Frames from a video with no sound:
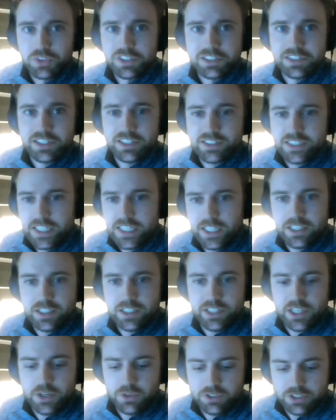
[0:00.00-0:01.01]
in the 6th inning because
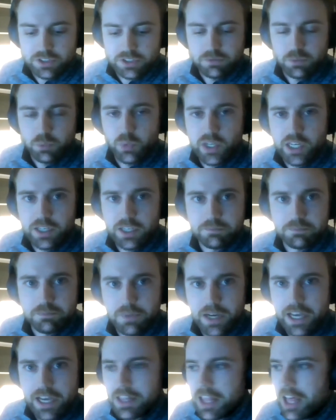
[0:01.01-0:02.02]
they were just winning
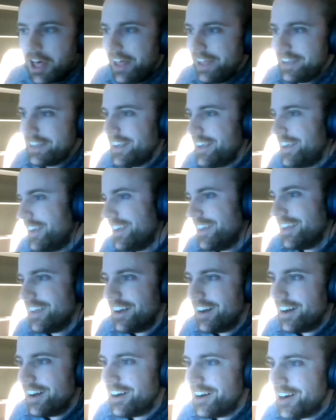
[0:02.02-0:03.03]
by a lot.
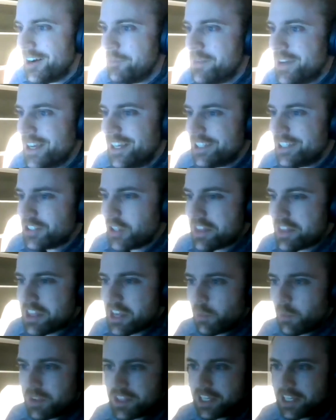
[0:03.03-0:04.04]
So I
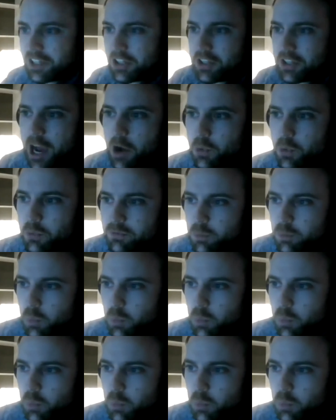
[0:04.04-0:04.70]
think one thing to look out